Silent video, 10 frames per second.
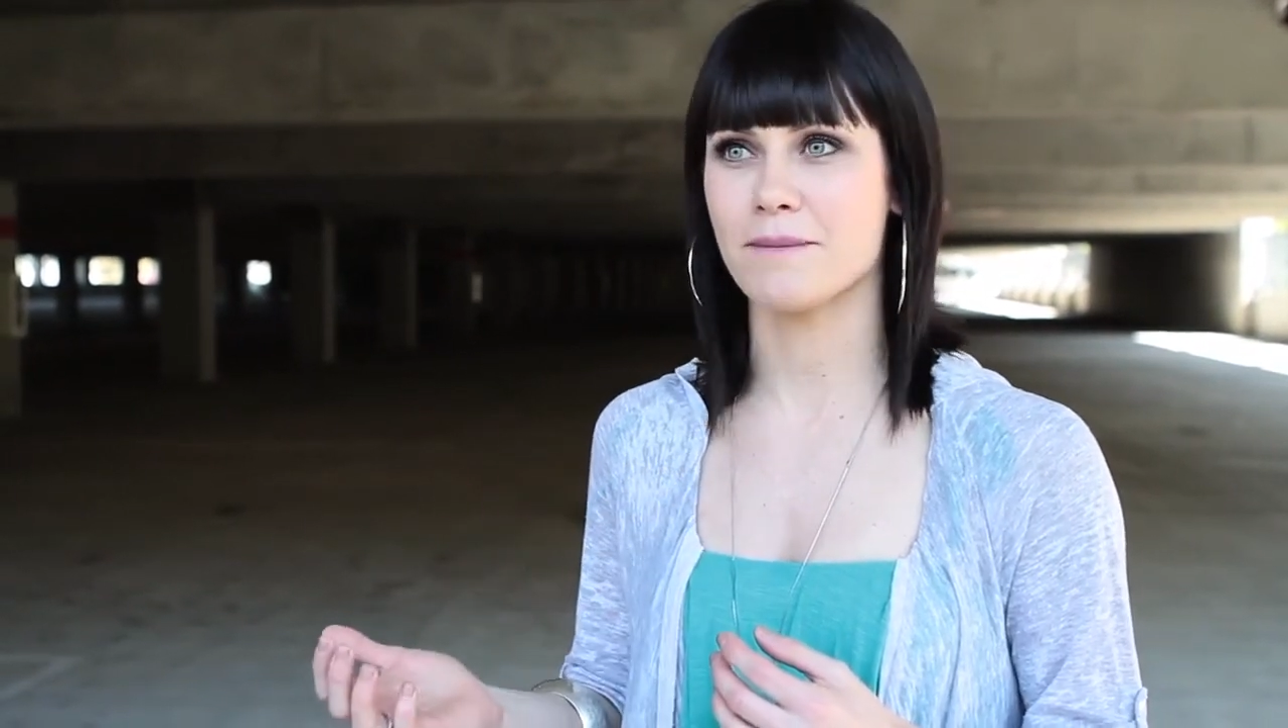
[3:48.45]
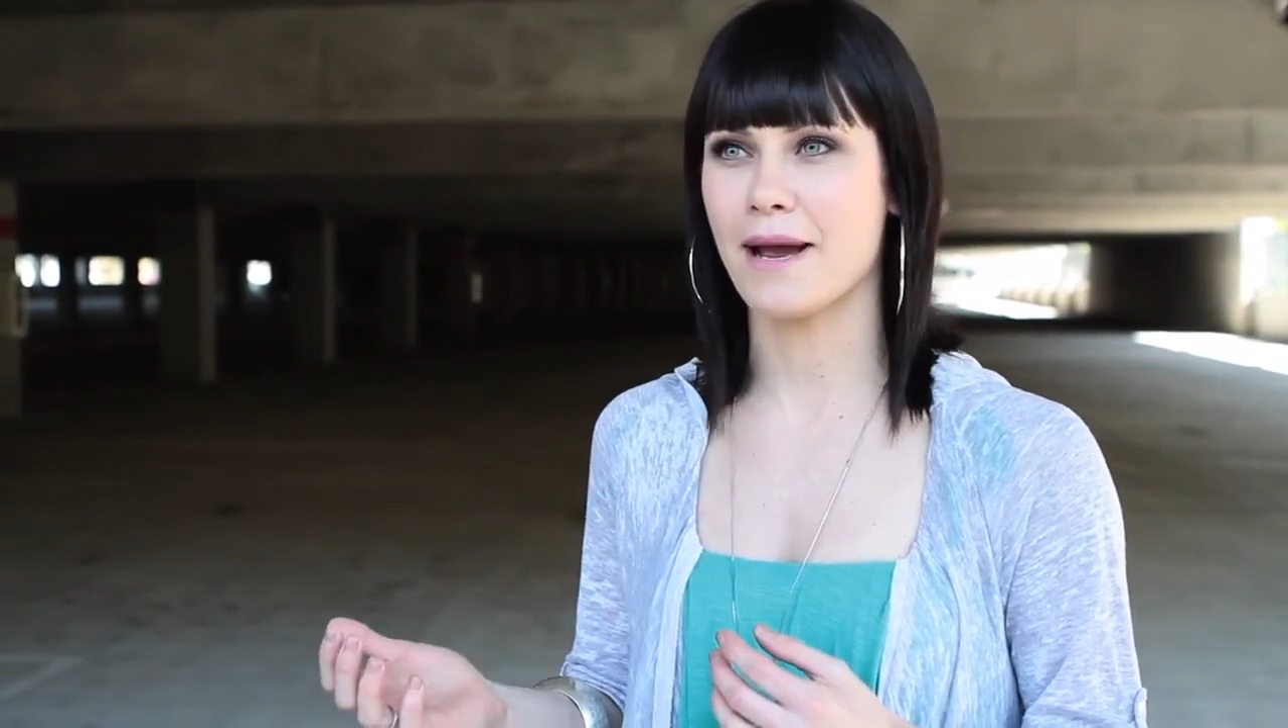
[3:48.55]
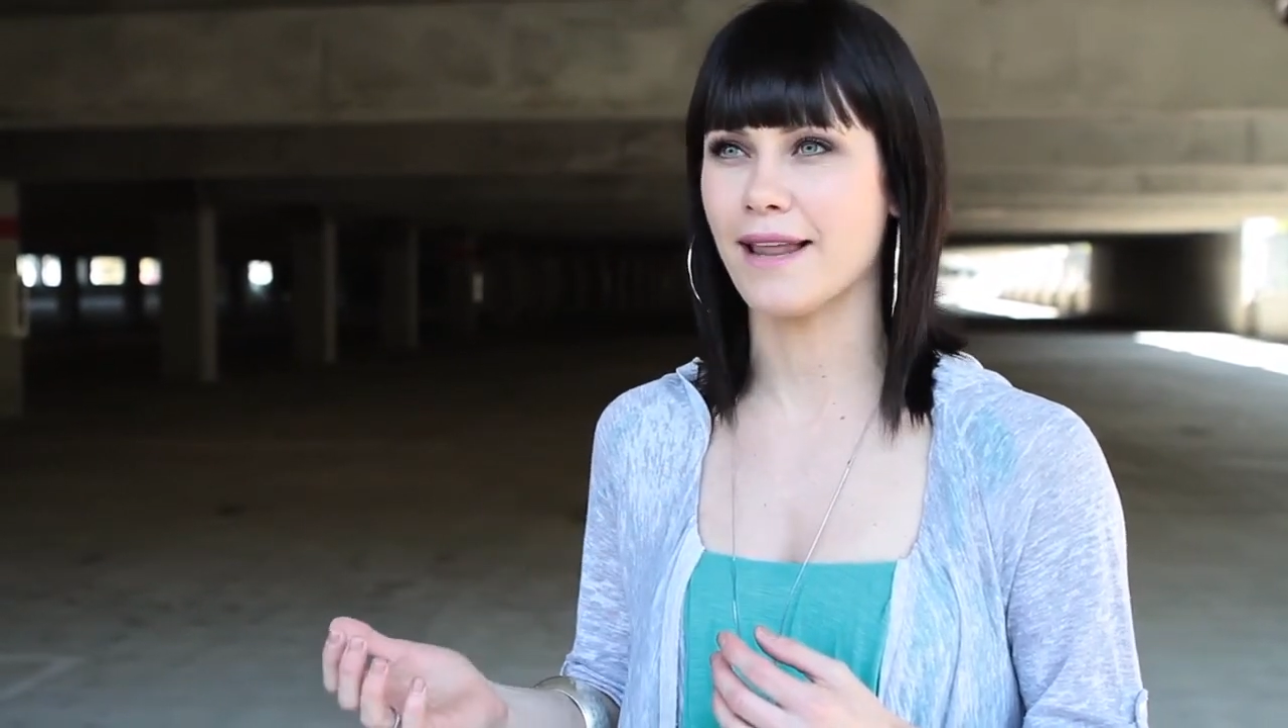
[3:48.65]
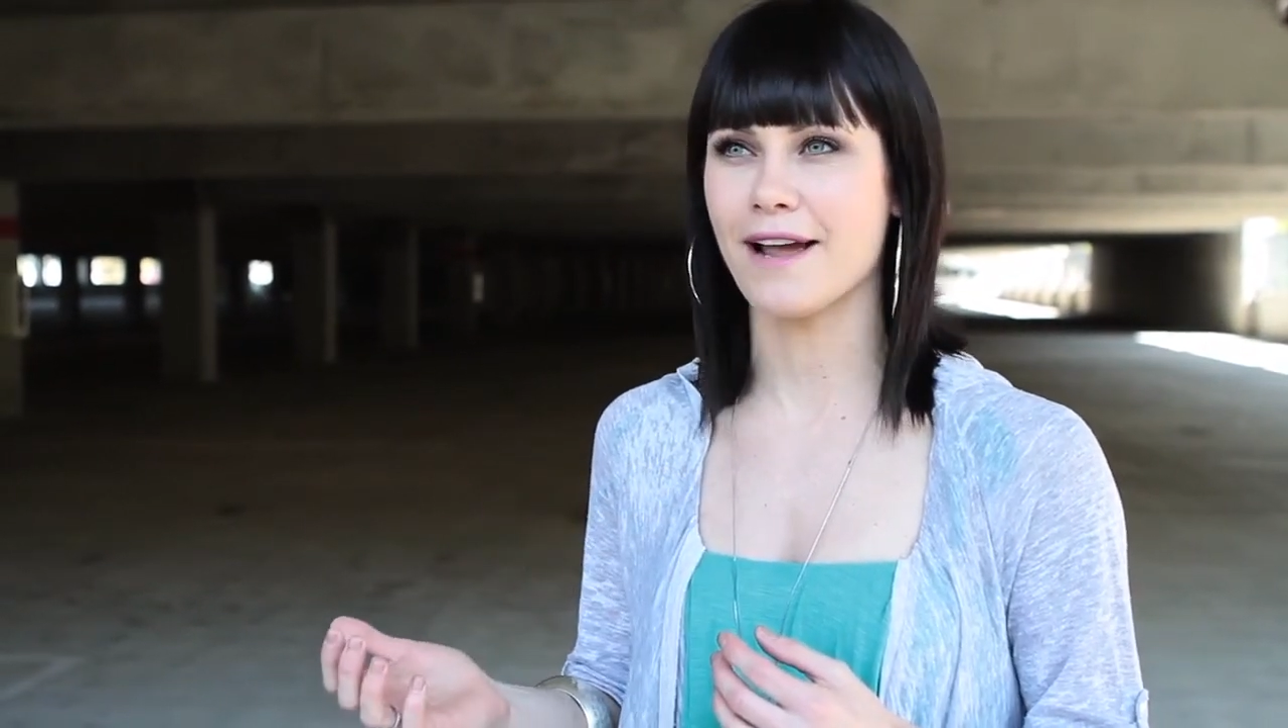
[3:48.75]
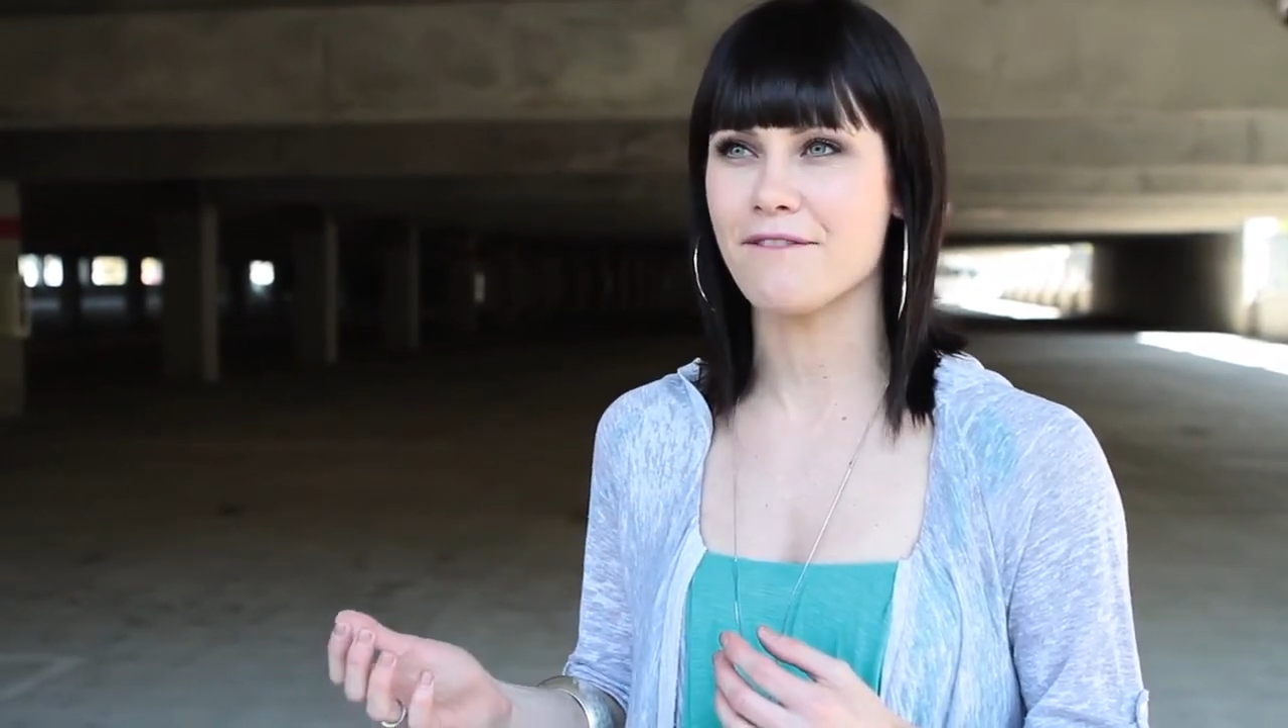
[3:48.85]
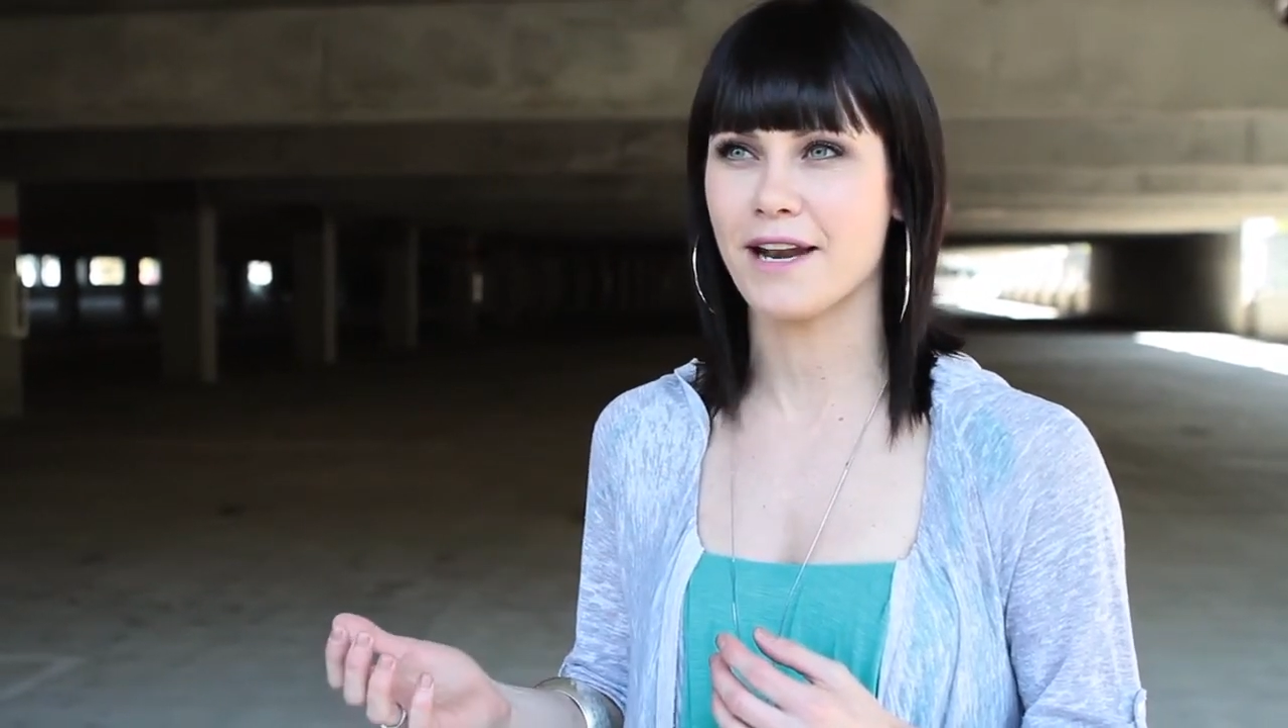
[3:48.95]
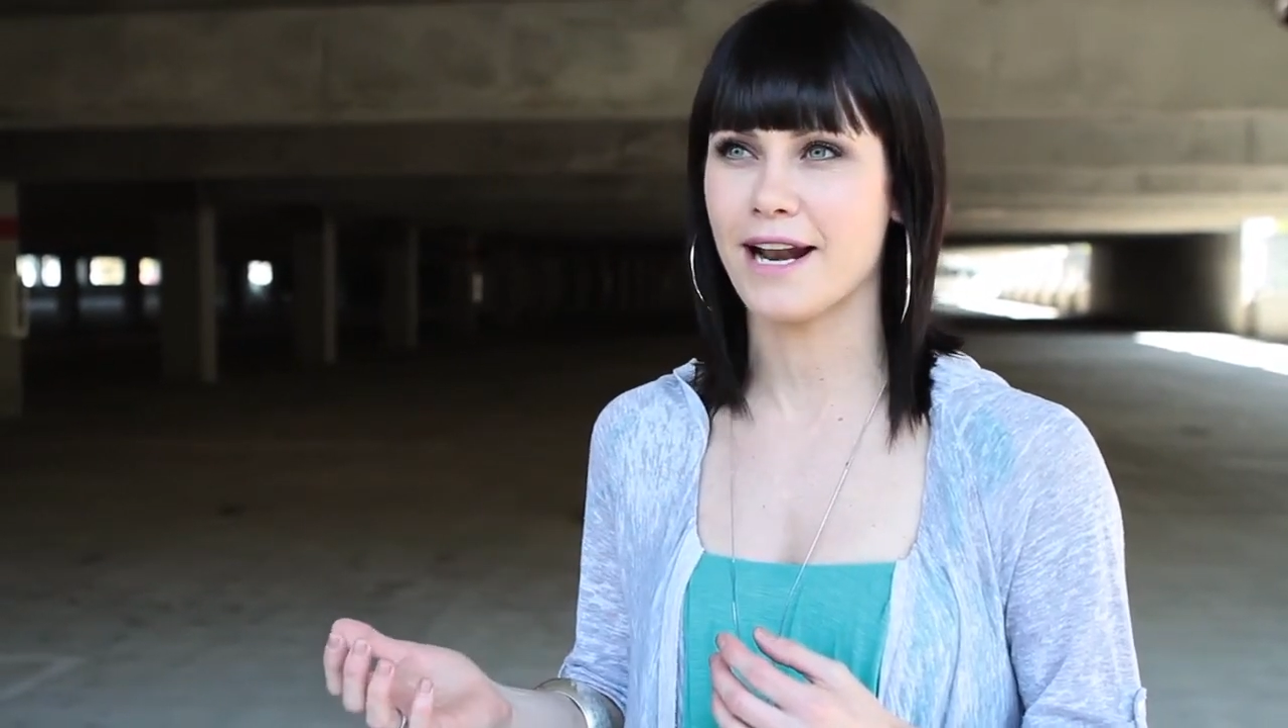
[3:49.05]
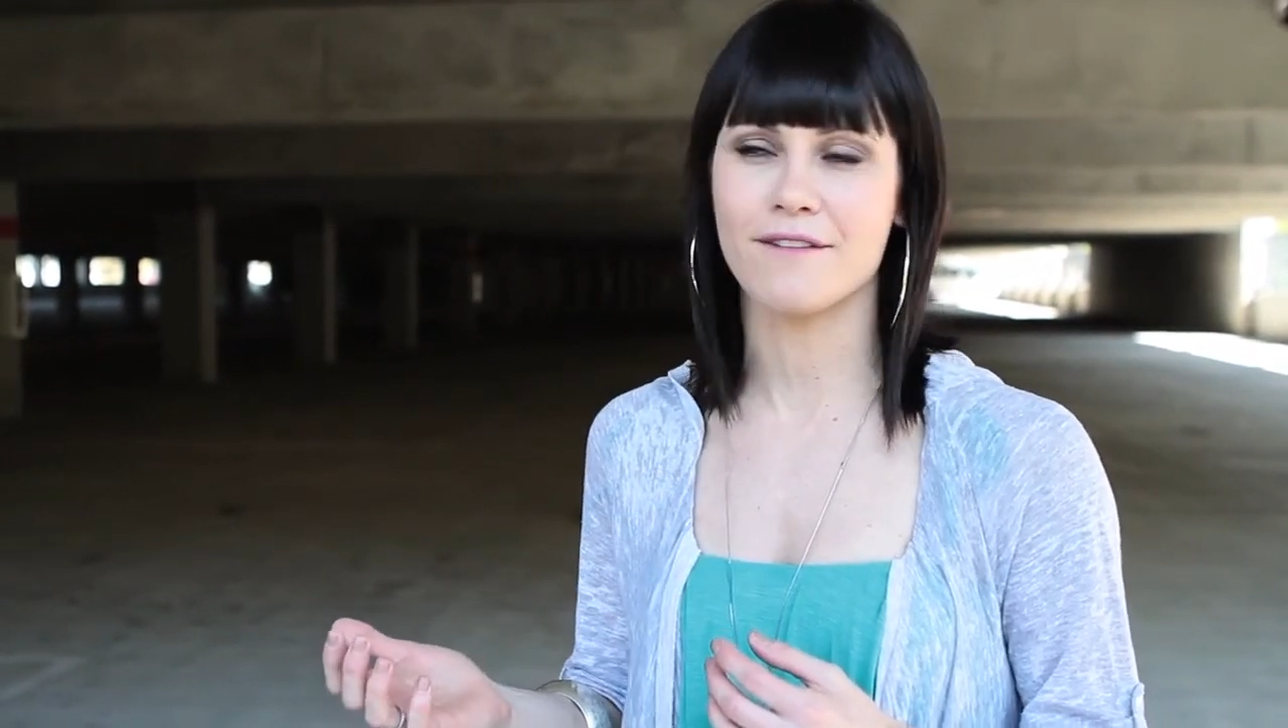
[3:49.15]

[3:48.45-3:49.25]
in my life that